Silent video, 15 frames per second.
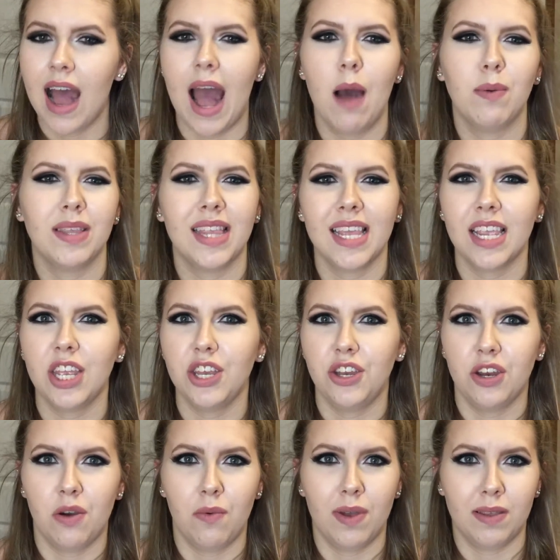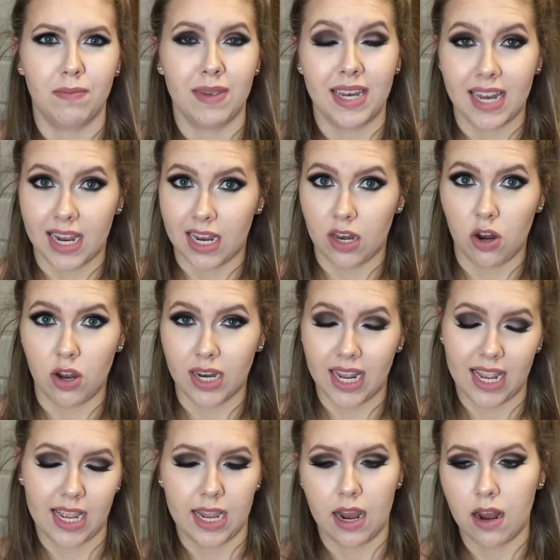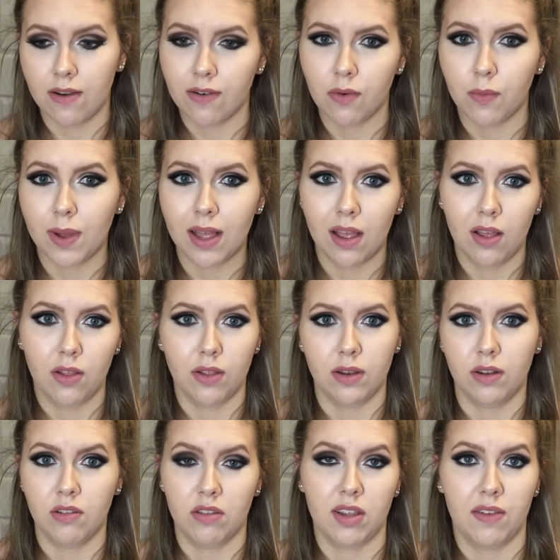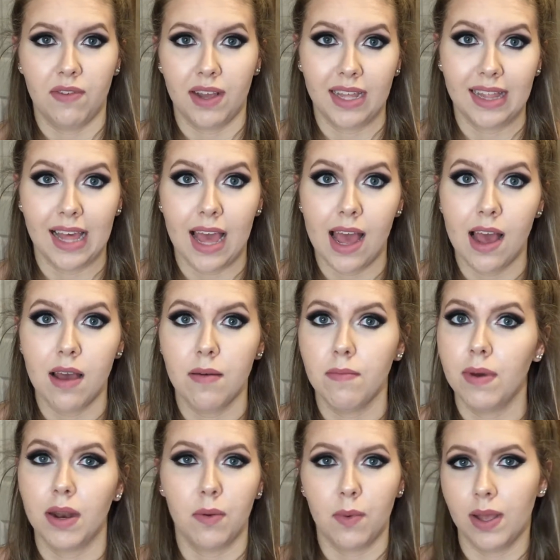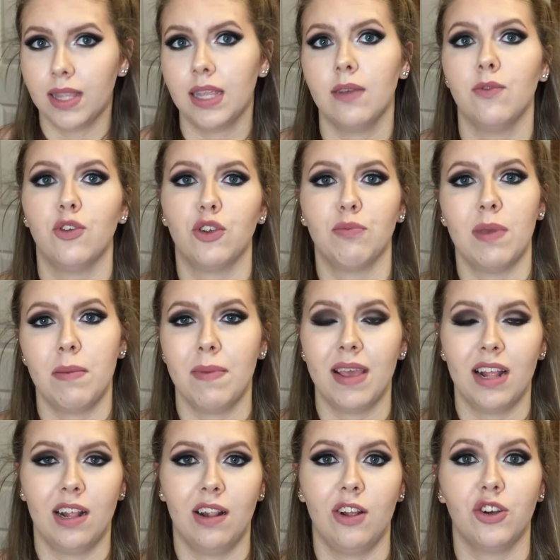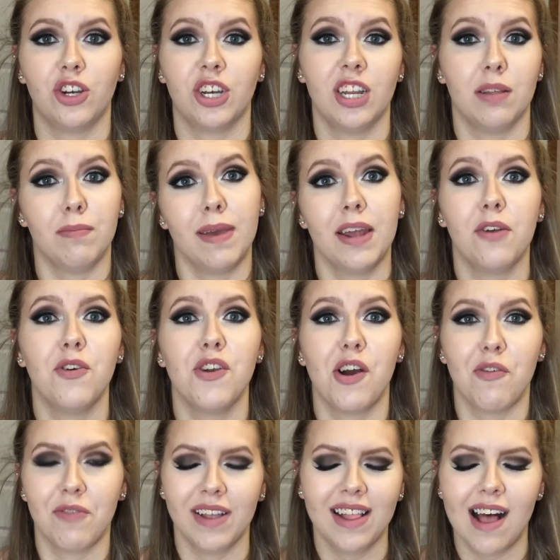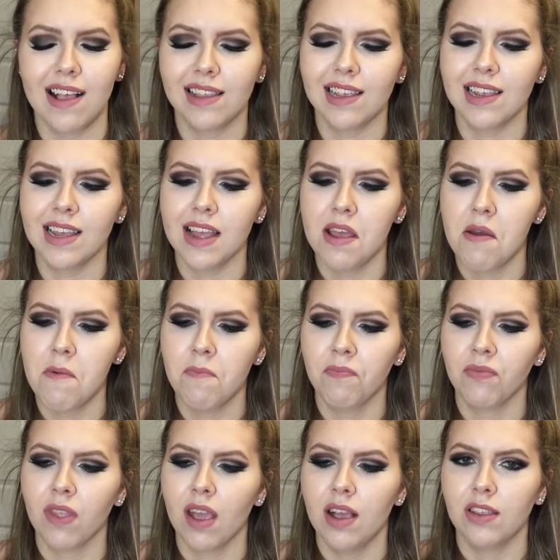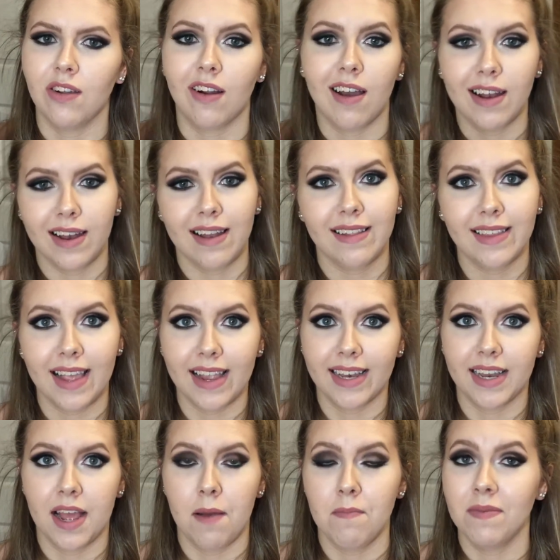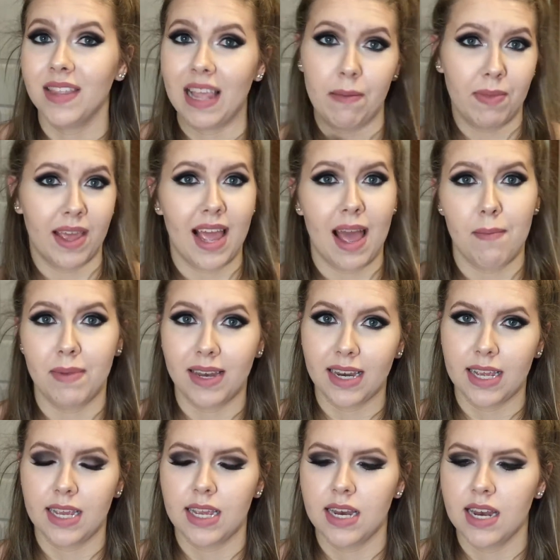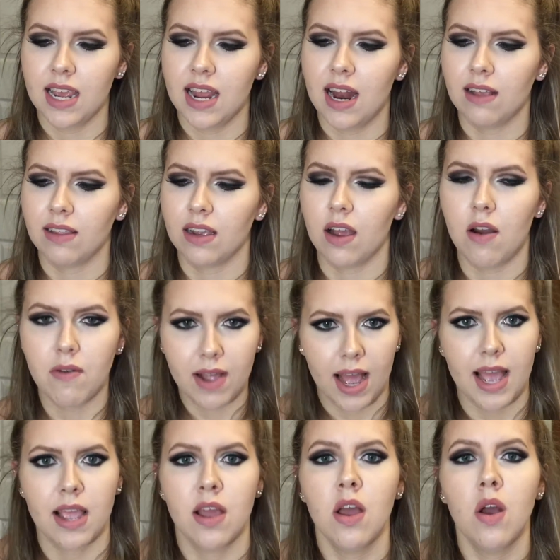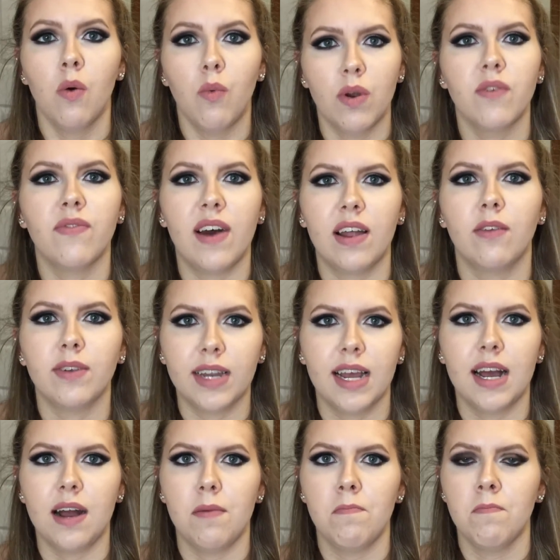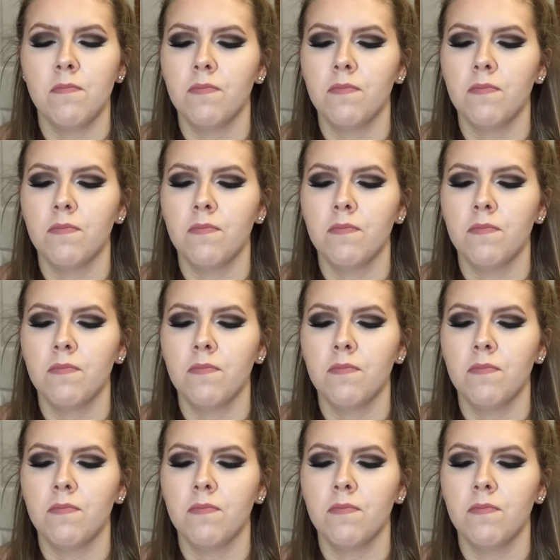I was thinking, it was me not taking care of it well and stuff like that, but it wasn't. It was just me being allergic to the metal and not realizing it. So I got it done the second time. Same thing happened again, and I was like, okay, one final time.